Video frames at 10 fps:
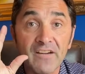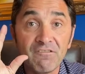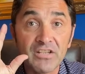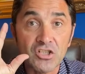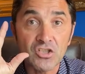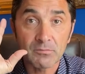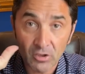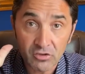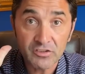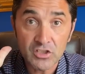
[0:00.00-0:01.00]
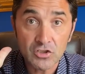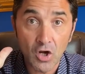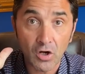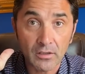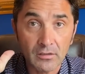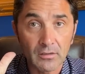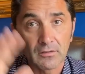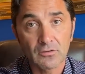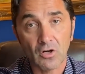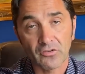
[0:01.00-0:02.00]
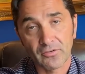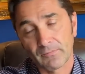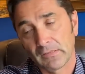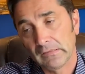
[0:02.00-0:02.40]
like a fish, because fish talk, talks.